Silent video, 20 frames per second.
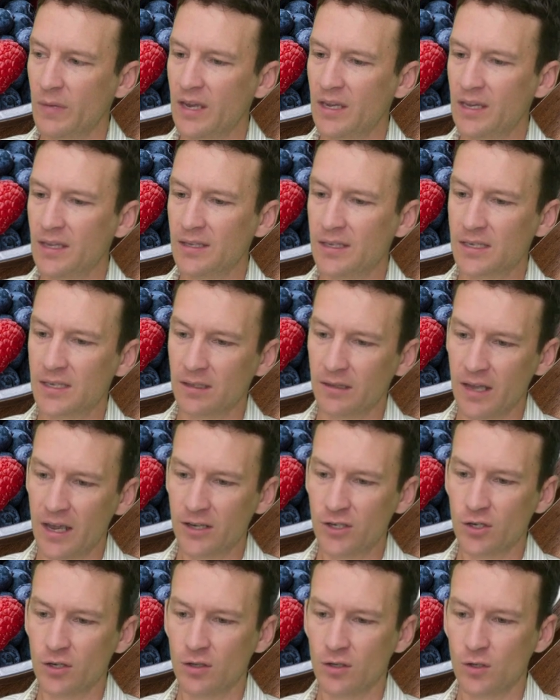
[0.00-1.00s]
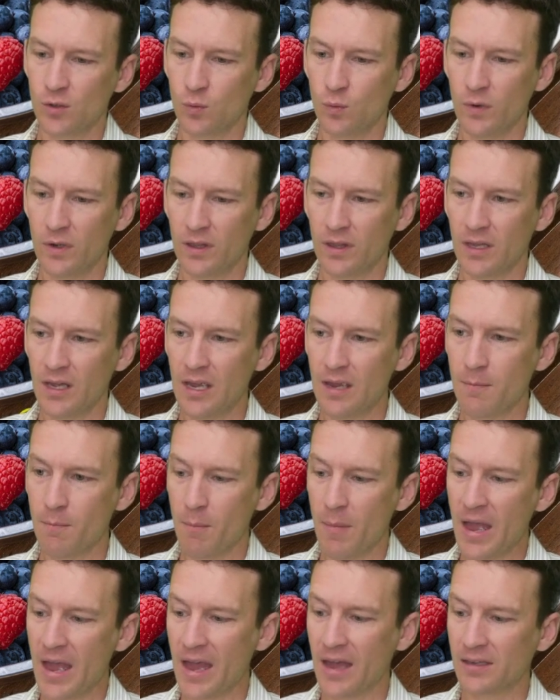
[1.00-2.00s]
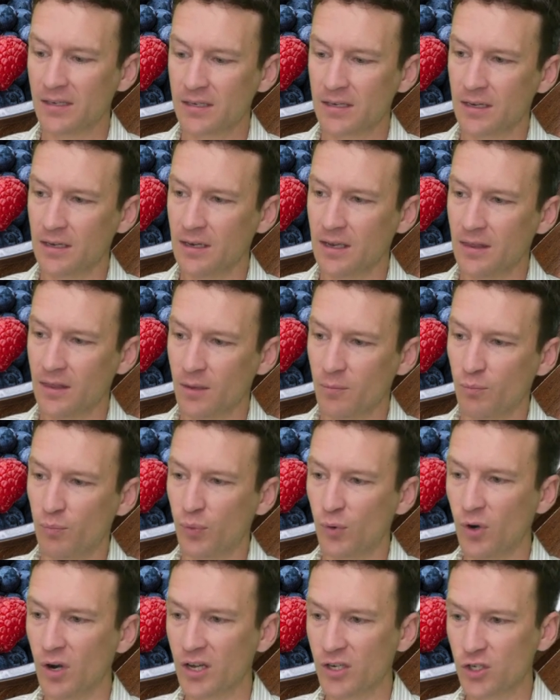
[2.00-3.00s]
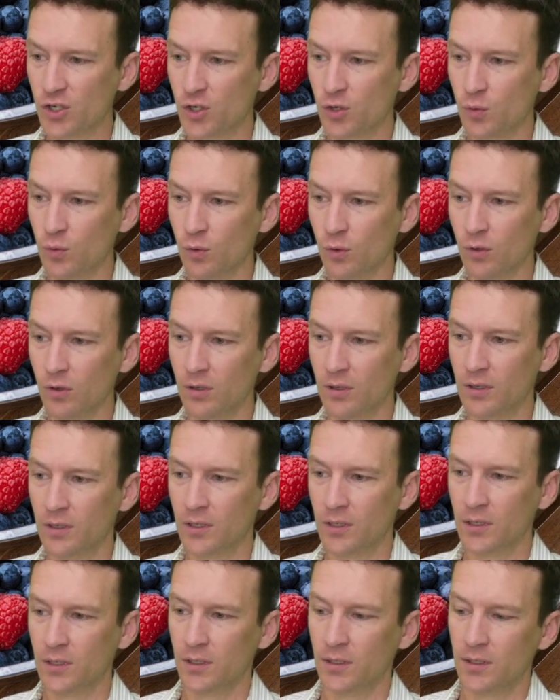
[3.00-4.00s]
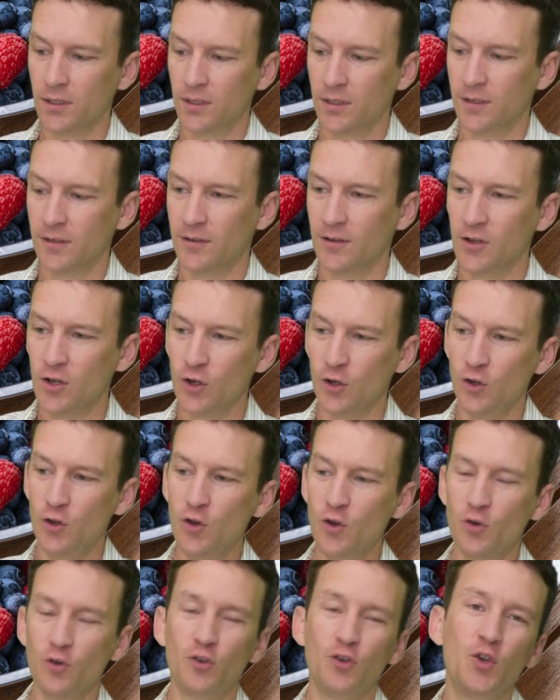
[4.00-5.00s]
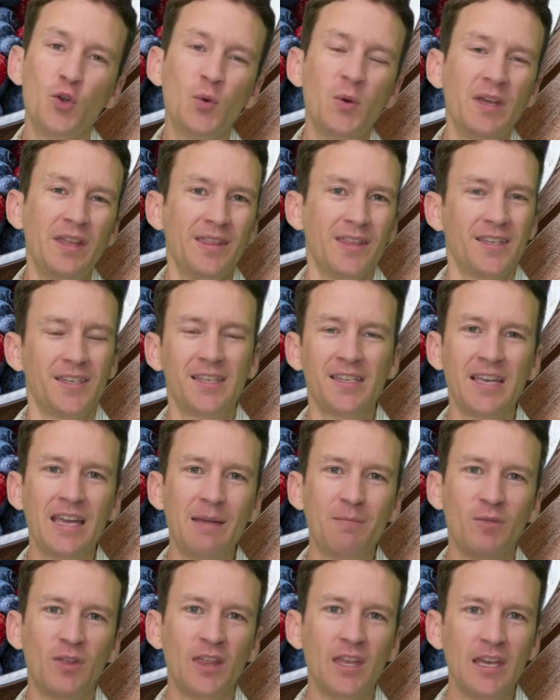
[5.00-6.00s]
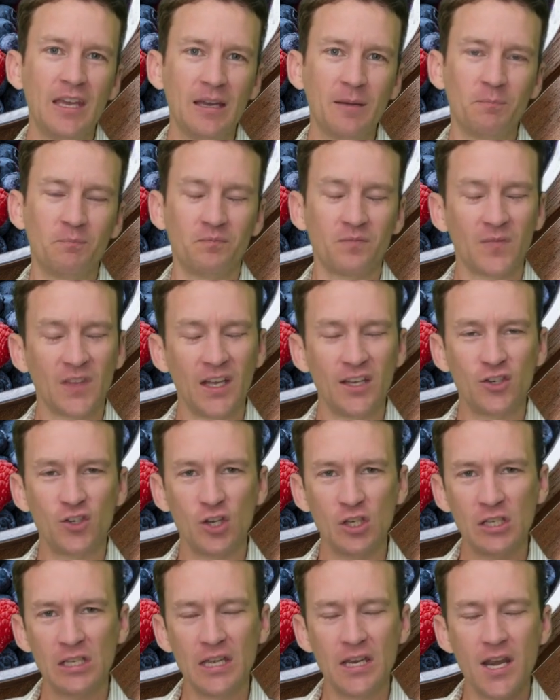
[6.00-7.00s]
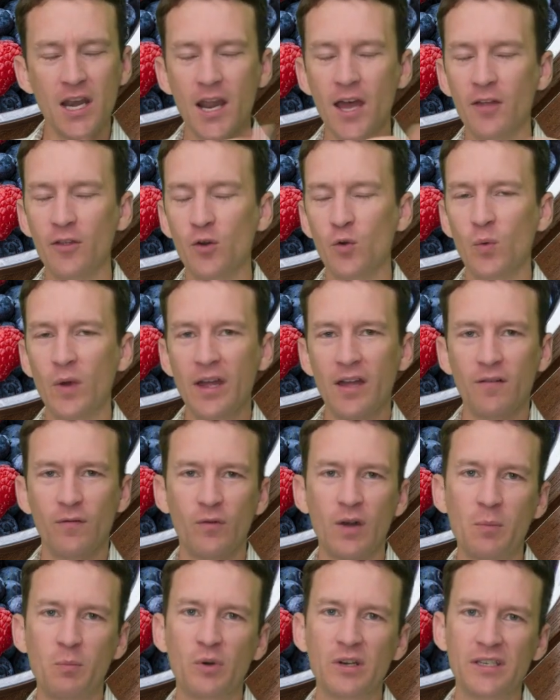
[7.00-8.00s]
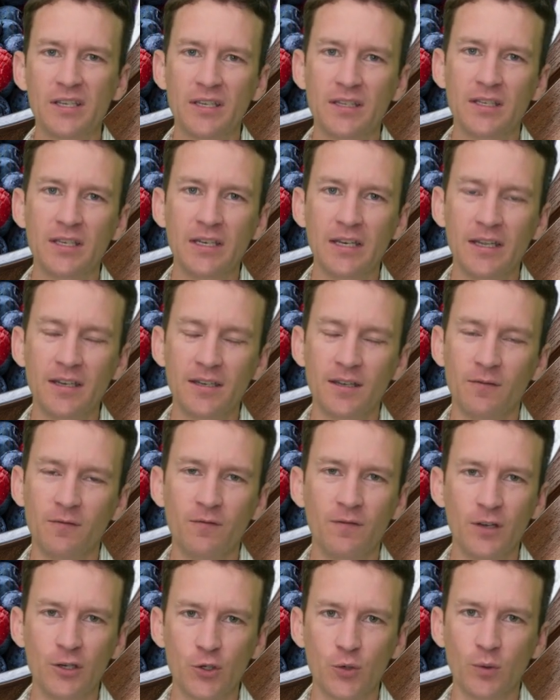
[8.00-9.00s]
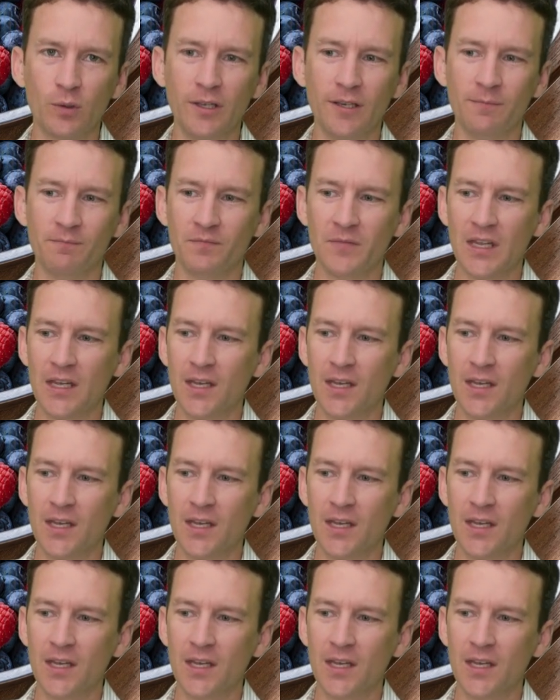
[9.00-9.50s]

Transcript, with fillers: making selections with a mask and the brush tool, you're doing the same thing. It's just another way of representing it visually.